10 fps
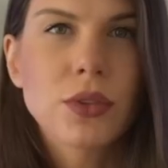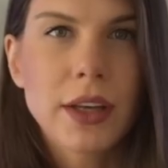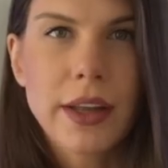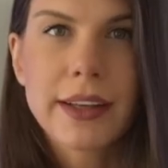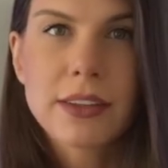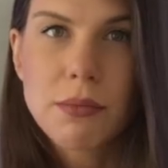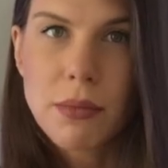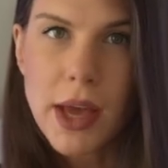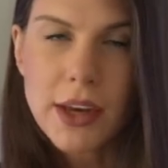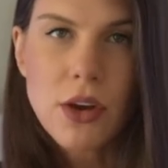to connect
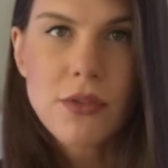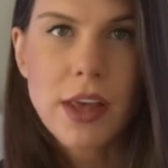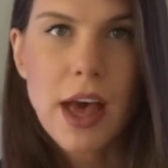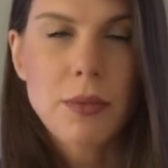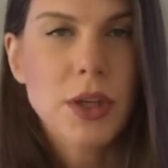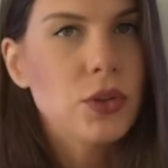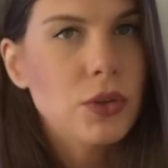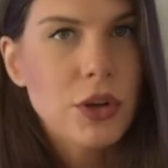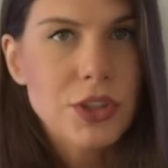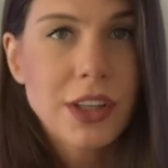many of them in
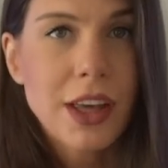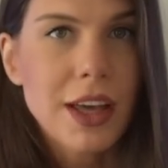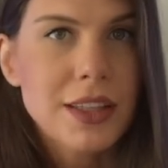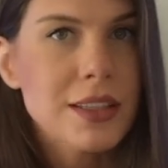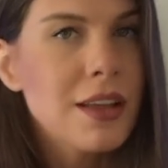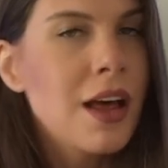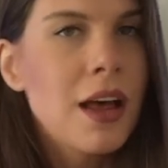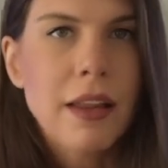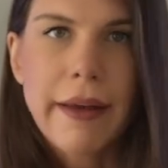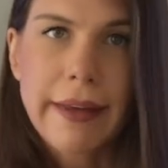the logic gates
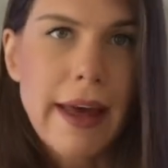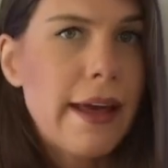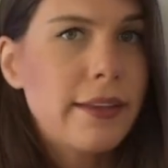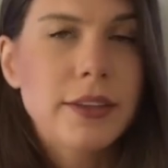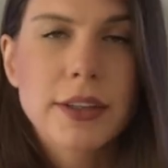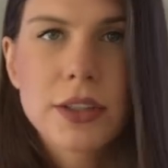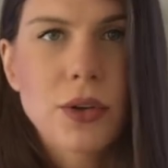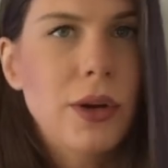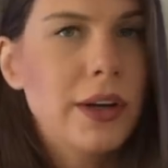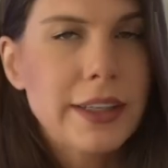like AND, XOR,